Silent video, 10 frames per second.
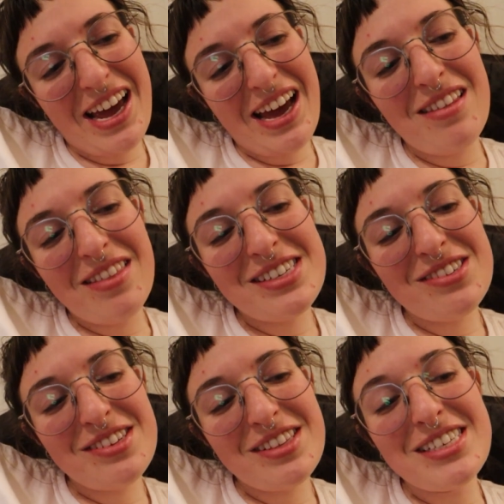And then
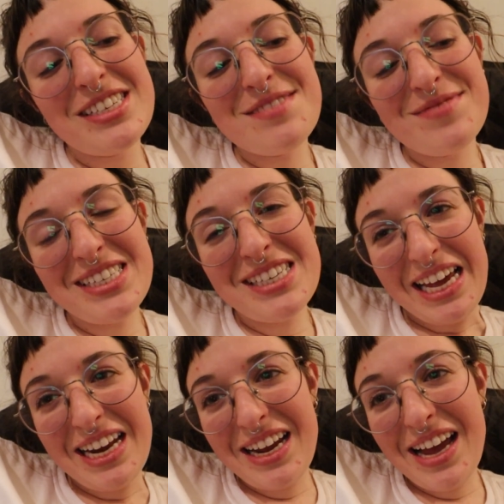the Seamless
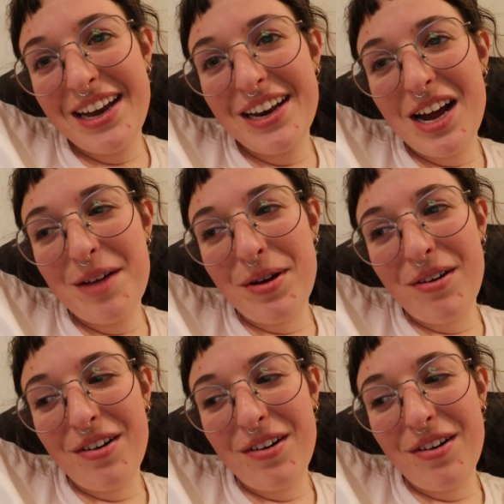lady ended up